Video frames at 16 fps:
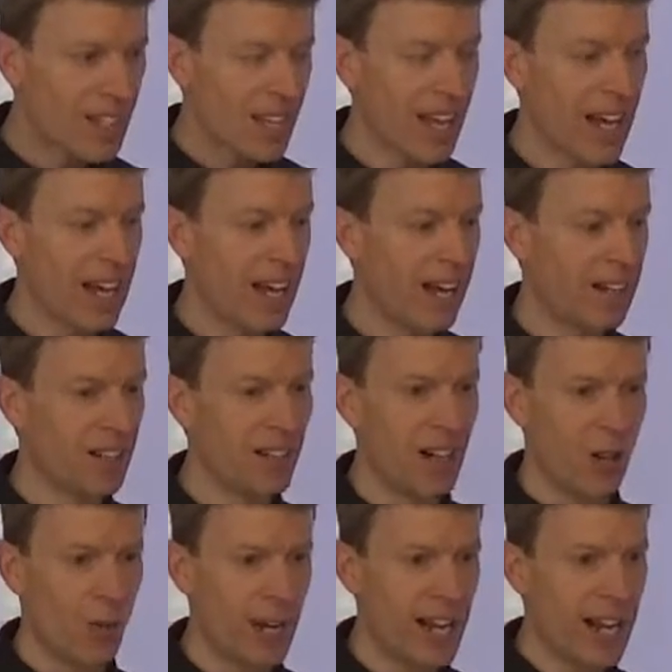and
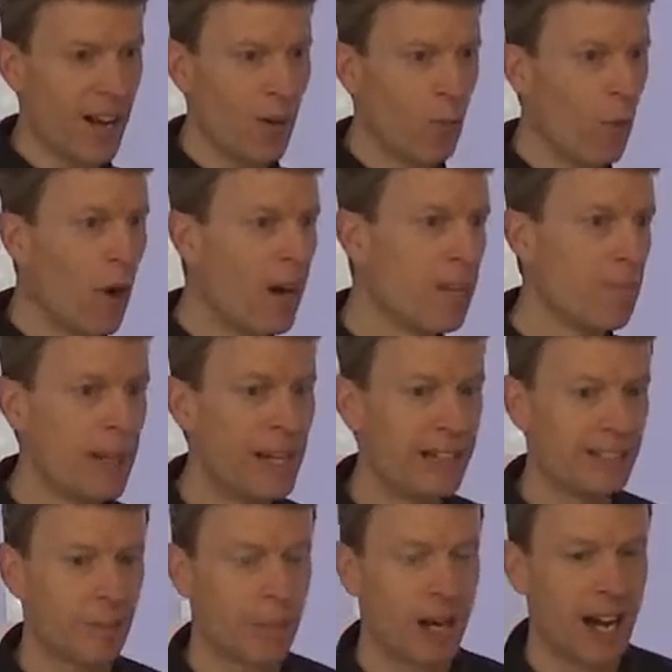we had one
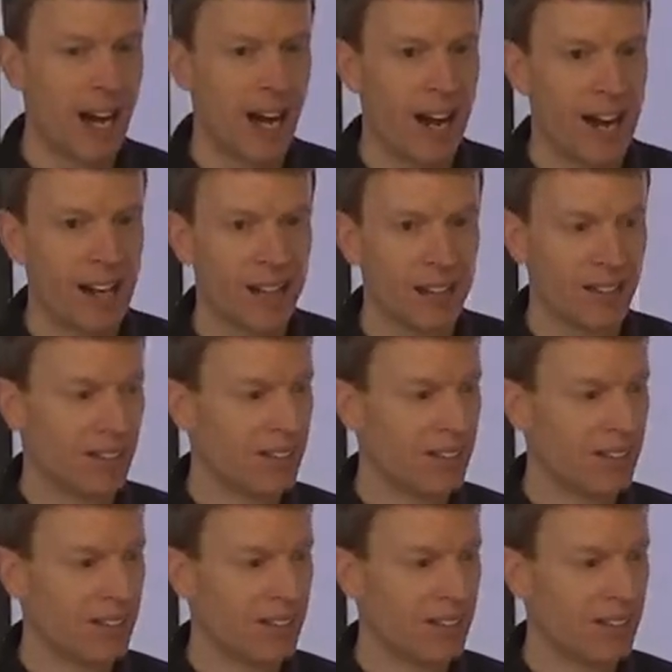piece of pie